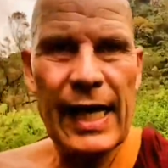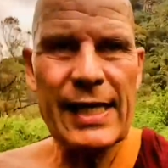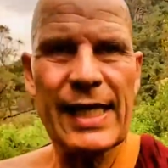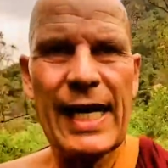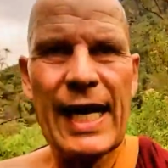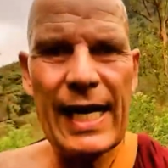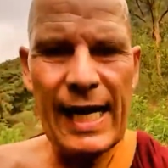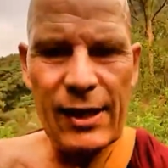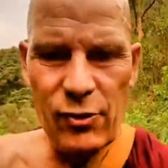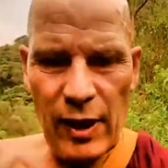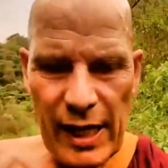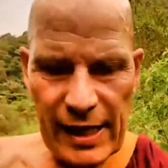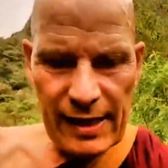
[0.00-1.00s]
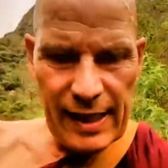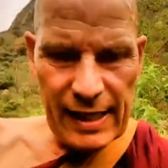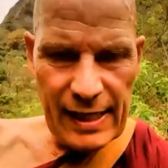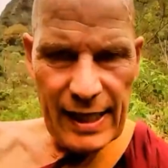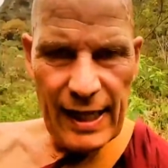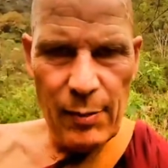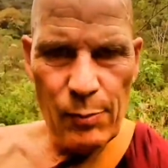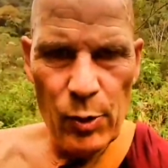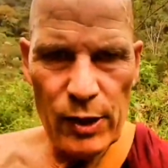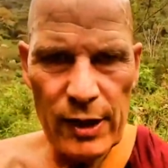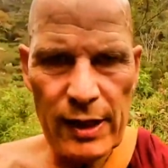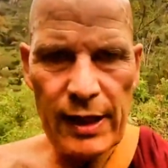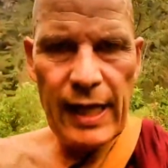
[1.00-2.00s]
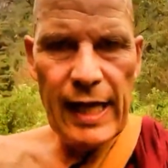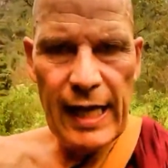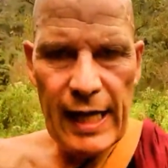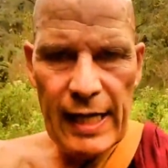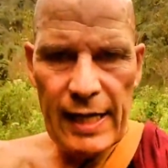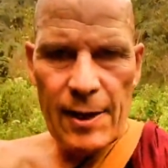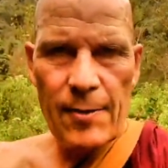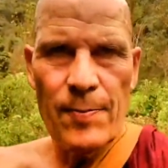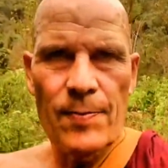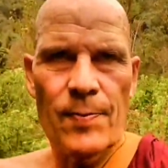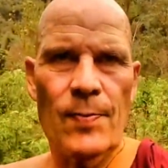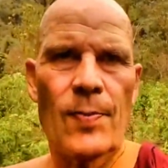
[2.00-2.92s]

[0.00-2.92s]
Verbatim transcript: Lastly, I'd like to add that I put a,